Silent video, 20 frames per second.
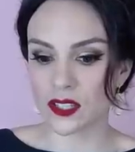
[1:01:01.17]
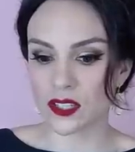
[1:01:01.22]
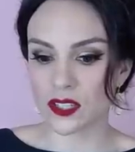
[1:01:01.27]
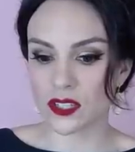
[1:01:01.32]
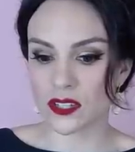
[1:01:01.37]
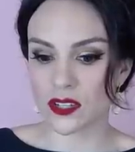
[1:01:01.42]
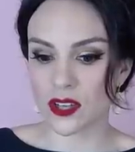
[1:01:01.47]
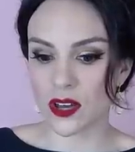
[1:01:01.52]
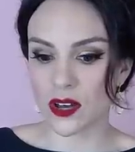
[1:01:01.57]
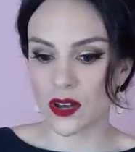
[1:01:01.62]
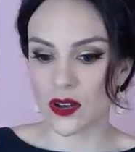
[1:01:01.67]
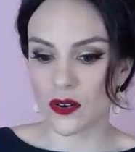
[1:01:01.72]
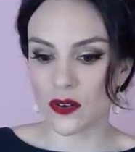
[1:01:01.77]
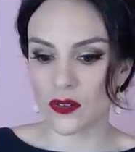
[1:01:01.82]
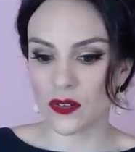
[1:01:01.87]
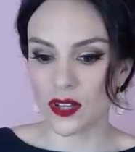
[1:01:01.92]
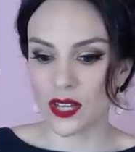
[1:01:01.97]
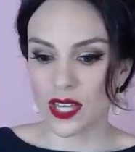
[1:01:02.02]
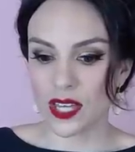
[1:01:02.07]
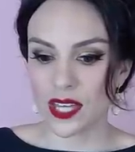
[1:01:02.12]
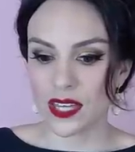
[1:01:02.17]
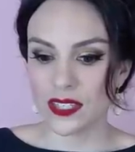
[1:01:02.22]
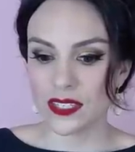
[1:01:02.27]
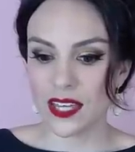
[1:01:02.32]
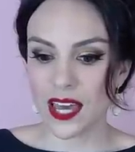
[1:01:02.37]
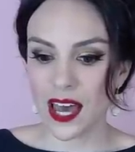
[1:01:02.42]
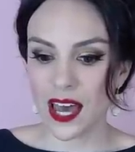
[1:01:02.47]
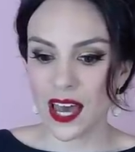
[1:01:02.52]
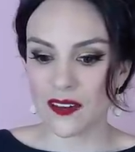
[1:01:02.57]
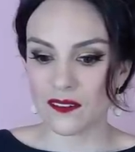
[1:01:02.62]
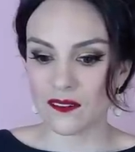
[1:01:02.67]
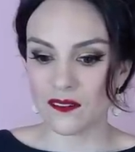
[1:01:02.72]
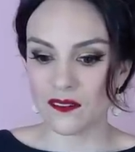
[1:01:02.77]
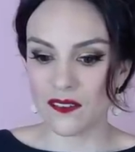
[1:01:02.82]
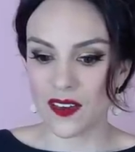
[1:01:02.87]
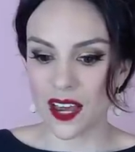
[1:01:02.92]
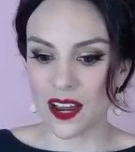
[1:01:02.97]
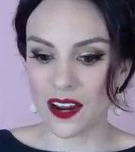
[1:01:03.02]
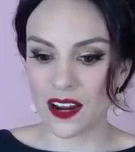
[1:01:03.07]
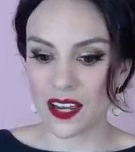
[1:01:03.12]
So yeah,
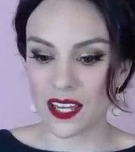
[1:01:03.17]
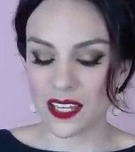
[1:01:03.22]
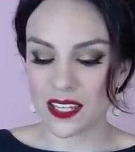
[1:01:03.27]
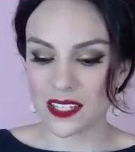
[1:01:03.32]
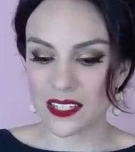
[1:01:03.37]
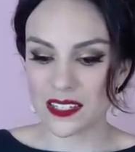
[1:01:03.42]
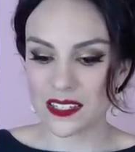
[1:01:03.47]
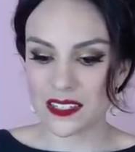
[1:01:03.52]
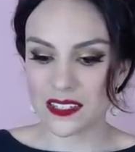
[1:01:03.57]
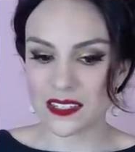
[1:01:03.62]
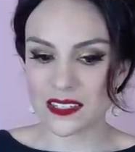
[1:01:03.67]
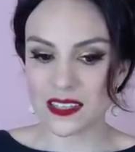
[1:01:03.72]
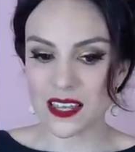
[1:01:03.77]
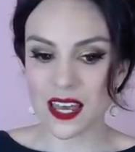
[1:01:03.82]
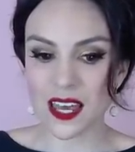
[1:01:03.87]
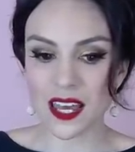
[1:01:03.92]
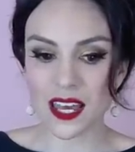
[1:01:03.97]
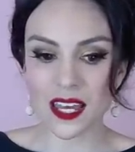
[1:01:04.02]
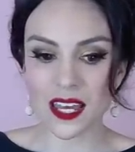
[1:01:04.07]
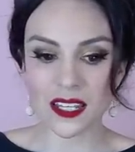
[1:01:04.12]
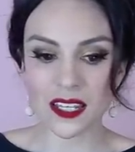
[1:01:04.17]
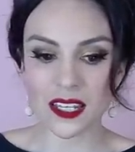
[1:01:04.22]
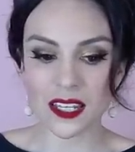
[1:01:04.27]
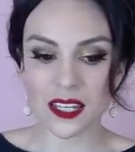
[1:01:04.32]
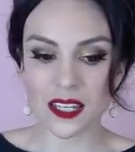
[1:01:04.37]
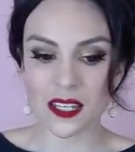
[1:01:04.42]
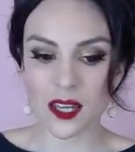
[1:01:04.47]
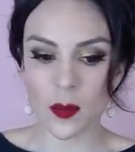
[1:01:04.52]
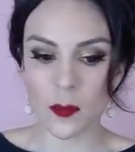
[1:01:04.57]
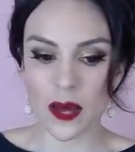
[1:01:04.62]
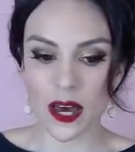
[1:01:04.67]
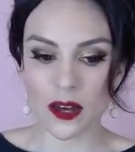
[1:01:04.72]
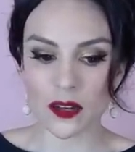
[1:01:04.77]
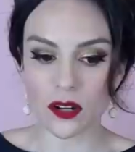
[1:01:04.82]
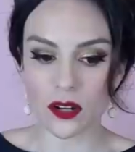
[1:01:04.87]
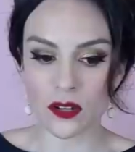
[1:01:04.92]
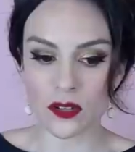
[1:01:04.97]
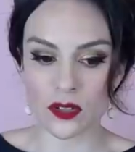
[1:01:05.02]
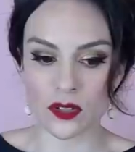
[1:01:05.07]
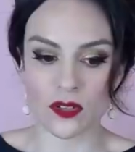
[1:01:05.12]
very excited
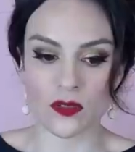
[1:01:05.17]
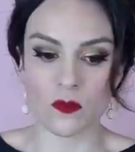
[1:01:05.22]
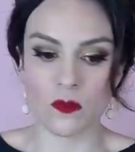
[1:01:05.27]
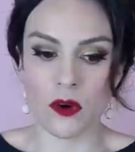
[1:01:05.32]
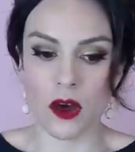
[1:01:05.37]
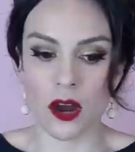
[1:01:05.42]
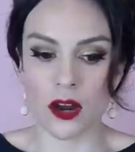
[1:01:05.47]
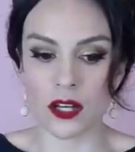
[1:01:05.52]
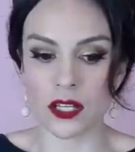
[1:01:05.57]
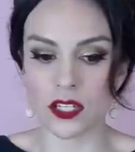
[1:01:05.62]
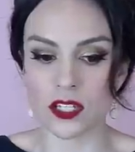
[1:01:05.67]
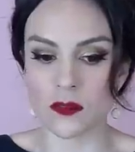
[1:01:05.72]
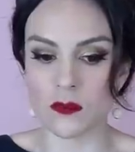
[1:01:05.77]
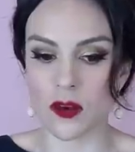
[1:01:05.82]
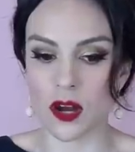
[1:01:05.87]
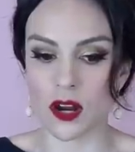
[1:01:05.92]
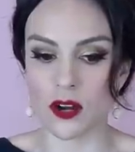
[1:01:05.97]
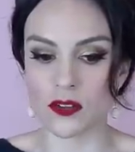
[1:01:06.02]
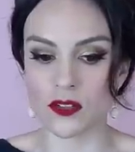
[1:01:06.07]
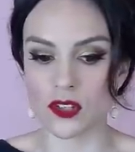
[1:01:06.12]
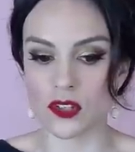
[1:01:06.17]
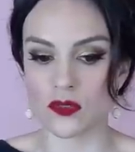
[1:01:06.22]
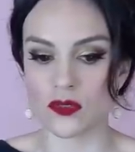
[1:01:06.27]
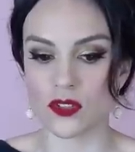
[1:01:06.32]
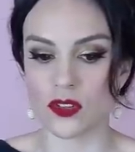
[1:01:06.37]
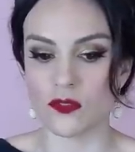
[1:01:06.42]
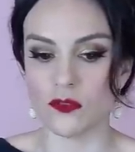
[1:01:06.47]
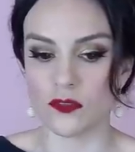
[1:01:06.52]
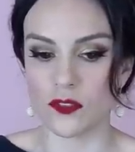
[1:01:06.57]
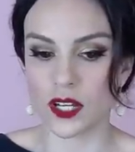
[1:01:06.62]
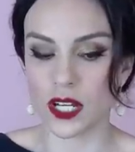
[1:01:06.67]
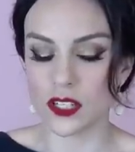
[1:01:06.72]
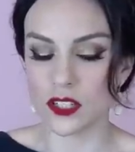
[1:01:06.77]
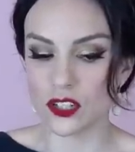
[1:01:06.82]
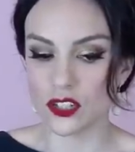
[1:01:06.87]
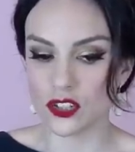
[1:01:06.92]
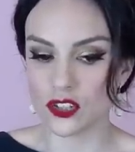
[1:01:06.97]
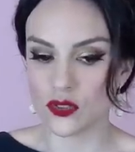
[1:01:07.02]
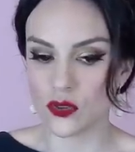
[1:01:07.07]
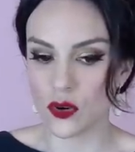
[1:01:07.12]
about our Zoom party tomorrow. So don't
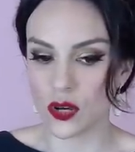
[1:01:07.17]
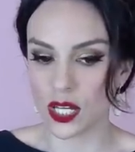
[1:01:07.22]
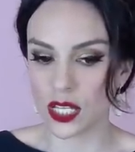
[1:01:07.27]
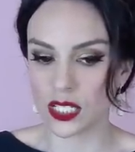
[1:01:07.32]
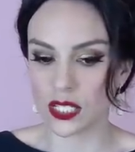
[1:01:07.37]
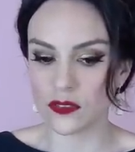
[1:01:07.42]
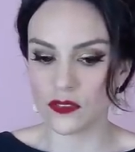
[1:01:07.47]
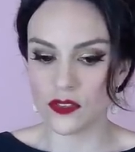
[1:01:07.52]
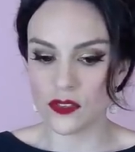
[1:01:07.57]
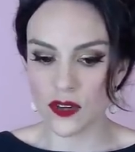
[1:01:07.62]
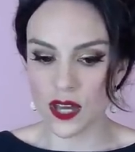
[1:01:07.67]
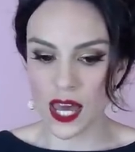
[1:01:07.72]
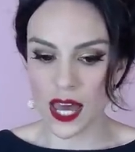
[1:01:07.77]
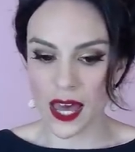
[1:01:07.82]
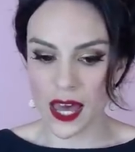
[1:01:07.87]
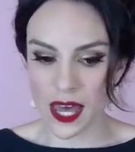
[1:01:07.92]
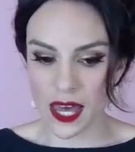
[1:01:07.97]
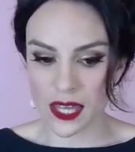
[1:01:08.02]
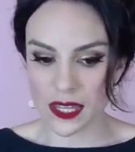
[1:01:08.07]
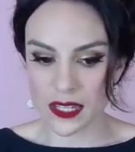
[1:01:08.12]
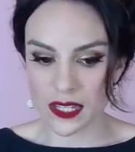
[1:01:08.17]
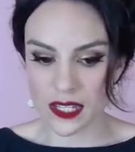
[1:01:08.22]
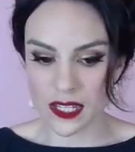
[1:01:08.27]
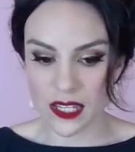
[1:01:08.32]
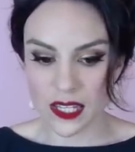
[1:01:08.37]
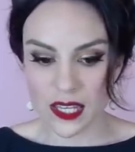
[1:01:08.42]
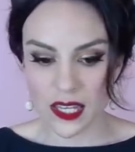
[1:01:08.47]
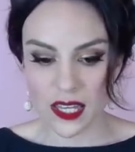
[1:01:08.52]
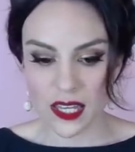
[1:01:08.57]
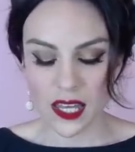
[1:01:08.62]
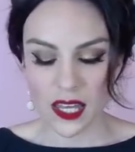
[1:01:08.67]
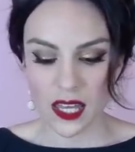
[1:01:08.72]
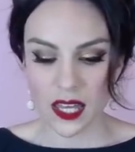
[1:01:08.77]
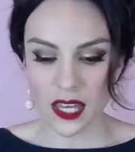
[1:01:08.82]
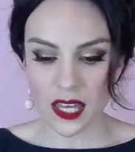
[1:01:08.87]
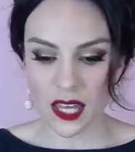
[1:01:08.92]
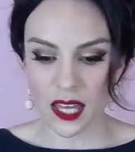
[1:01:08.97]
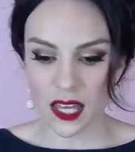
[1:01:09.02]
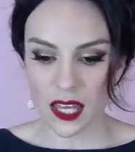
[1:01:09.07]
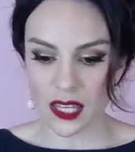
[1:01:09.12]
forget to join if you can.
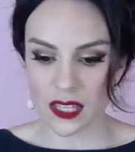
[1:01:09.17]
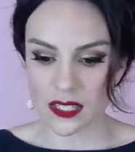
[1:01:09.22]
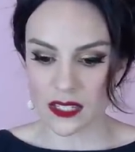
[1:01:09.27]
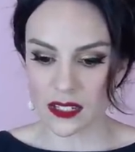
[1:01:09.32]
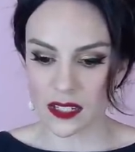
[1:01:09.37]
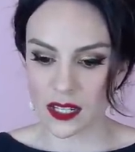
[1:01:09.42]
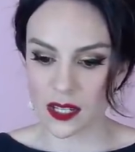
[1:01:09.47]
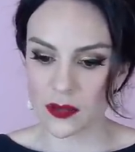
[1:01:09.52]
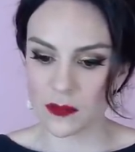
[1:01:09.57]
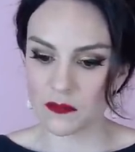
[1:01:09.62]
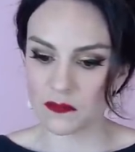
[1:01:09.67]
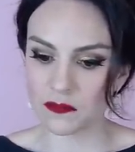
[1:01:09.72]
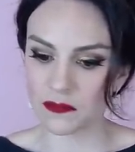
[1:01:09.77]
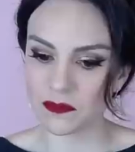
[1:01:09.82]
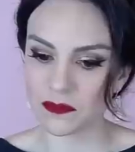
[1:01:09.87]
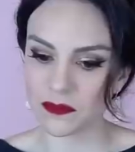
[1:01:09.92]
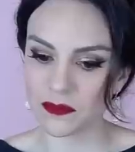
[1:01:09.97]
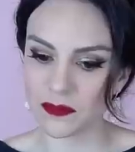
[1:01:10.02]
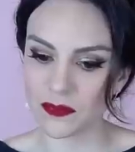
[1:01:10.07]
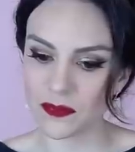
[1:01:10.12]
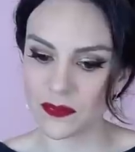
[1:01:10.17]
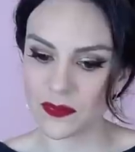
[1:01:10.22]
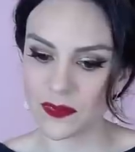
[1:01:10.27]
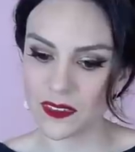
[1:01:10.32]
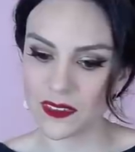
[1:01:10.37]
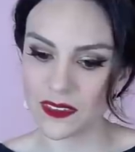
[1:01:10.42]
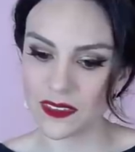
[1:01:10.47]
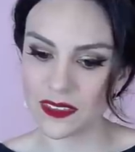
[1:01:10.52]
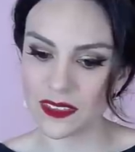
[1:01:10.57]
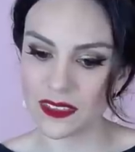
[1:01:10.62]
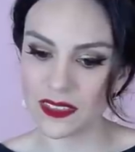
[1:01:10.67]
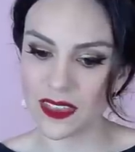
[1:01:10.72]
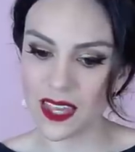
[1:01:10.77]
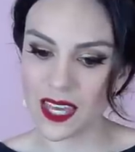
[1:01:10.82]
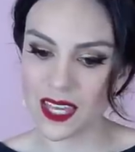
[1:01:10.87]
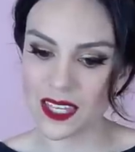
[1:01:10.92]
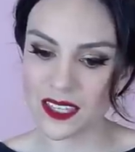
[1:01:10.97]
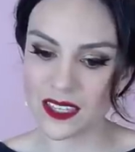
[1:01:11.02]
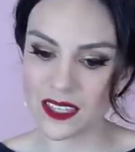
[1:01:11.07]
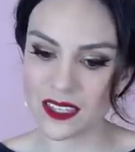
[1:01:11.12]
And
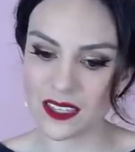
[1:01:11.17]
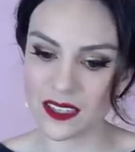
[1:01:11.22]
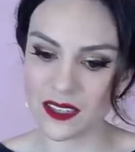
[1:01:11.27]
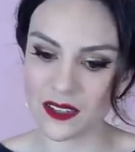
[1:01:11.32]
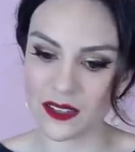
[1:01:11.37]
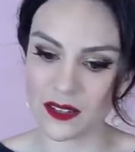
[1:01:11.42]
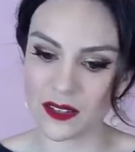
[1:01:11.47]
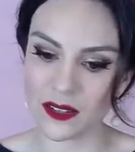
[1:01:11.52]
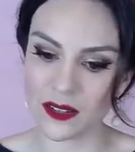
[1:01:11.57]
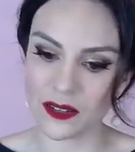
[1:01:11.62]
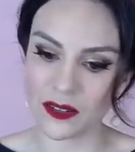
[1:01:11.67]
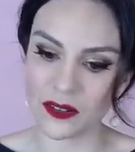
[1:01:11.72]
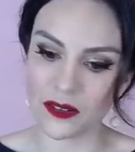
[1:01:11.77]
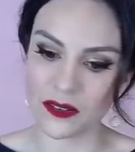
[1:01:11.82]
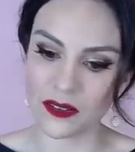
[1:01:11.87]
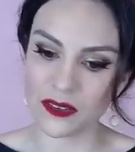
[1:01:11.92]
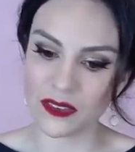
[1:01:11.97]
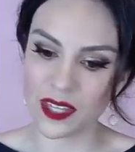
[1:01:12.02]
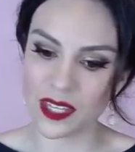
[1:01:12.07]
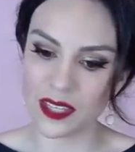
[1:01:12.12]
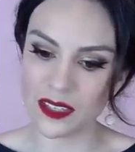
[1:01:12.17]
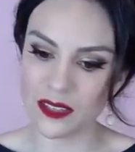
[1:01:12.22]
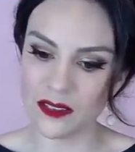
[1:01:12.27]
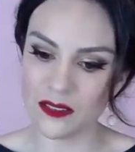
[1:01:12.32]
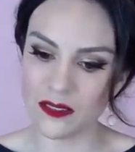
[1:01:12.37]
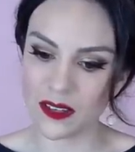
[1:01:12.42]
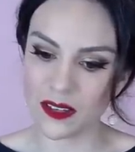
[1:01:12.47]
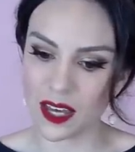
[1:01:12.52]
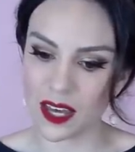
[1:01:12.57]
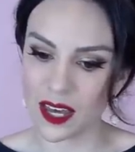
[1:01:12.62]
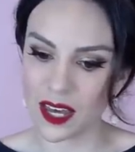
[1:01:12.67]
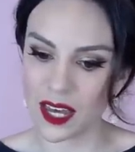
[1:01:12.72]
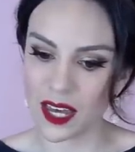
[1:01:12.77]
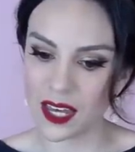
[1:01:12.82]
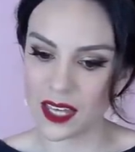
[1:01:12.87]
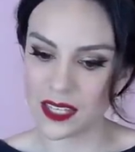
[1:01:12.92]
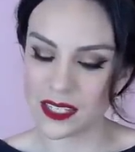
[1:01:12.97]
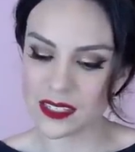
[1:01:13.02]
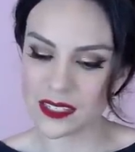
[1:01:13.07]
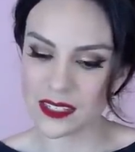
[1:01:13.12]
thank you
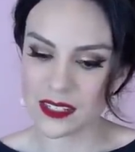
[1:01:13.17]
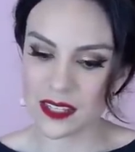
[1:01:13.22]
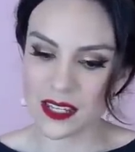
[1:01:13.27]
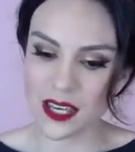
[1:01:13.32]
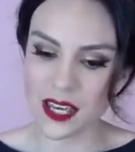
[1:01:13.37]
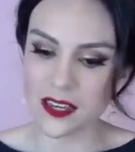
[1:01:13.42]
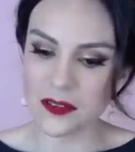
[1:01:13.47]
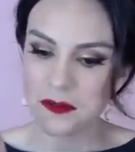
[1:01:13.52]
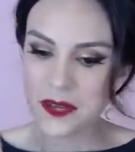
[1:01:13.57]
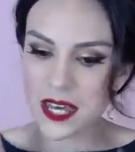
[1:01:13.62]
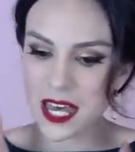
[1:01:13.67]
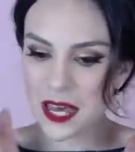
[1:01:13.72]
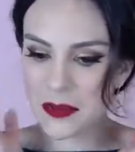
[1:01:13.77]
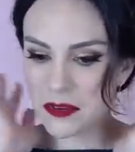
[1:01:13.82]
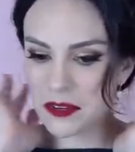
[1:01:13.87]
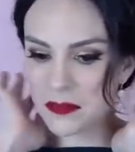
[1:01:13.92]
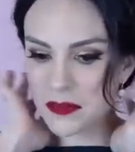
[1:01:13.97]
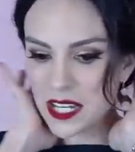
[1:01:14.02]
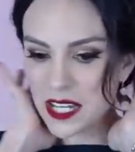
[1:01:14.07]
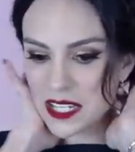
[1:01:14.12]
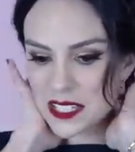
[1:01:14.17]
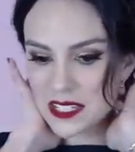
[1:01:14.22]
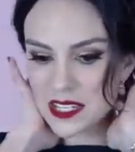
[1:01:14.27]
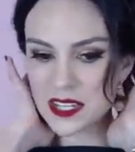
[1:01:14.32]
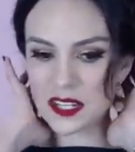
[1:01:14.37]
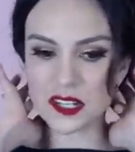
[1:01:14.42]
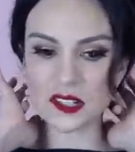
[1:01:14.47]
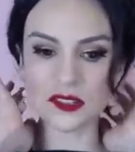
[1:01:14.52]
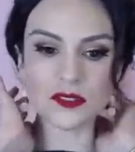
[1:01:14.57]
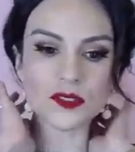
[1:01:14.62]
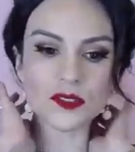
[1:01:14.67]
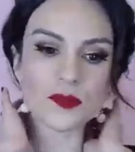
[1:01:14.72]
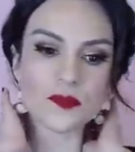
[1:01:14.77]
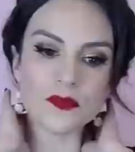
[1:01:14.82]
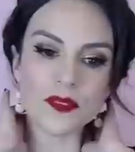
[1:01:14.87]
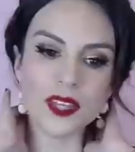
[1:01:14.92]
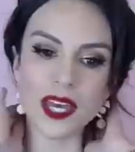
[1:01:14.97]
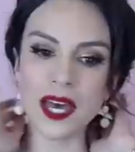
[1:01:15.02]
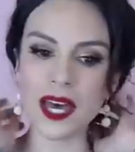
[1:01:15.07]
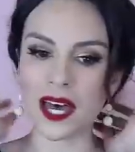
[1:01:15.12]
guys. Pamper myself.
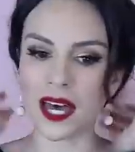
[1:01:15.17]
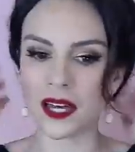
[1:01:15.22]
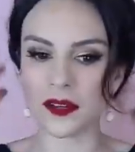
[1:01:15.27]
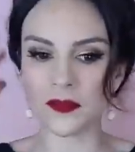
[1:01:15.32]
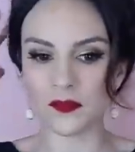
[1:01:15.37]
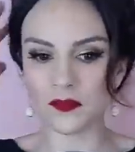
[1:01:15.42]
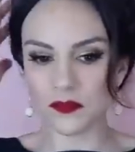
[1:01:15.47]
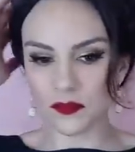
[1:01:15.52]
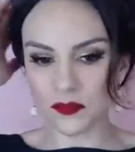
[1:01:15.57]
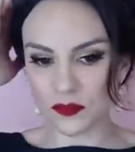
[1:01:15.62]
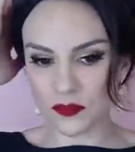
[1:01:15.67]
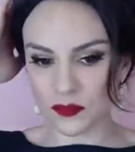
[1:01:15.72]
Yeah.